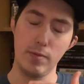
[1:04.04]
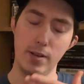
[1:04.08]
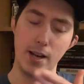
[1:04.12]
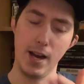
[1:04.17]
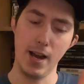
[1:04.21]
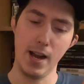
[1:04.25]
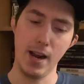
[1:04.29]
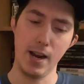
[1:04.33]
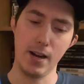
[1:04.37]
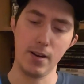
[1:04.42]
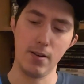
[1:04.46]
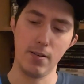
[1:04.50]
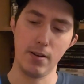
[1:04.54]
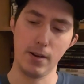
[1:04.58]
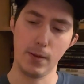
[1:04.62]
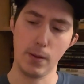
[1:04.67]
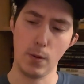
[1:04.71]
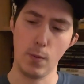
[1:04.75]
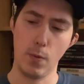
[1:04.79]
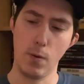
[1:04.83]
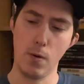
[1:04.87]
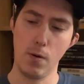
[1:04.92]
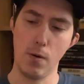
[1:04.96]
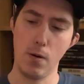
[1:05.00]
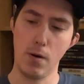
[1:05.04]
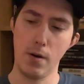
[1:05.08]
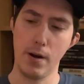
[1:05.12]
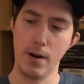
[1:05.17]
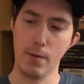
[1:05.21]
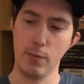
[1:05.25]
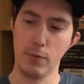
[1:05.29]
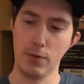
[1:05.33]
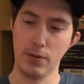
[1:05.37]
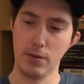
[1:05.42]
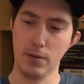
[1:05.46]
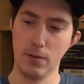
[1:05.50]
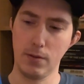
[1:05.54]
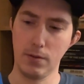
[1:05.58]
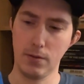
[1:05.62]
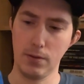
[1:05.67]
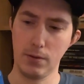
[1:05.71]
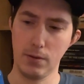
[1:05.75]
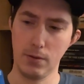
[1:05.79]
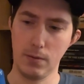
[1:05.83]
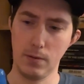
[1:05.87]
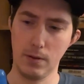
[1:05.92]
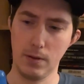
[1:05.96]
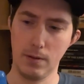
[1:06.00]
died during the war and was
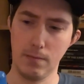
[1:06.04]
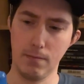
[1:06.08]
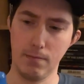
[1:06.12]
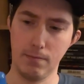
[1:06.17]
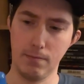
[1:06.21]
also